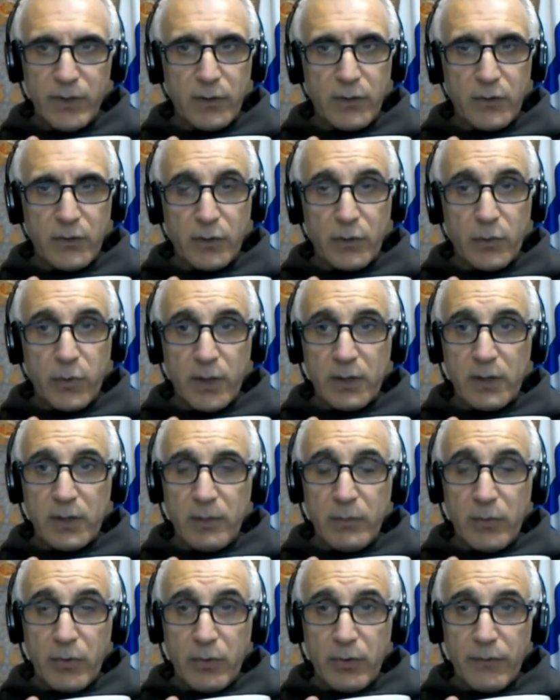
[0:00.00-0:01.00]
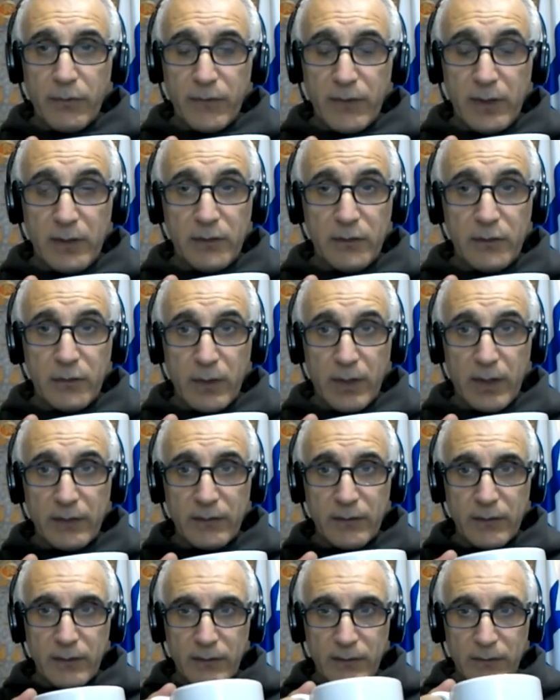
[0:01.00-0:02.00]
could quickly morph into
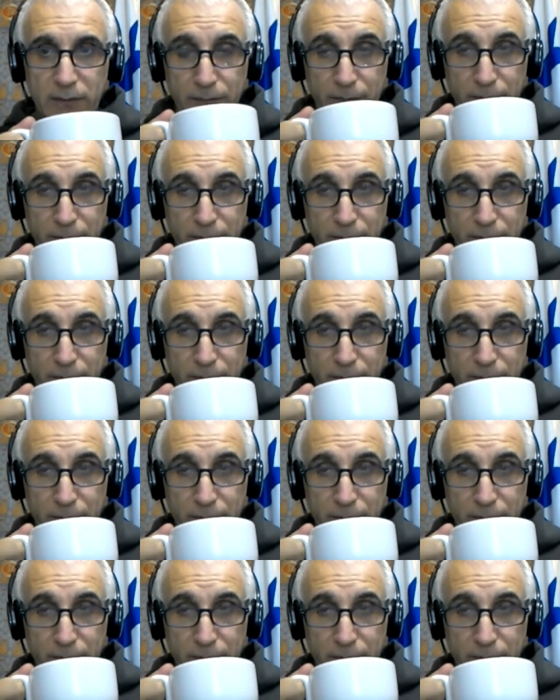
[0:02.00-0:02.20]
ISIS.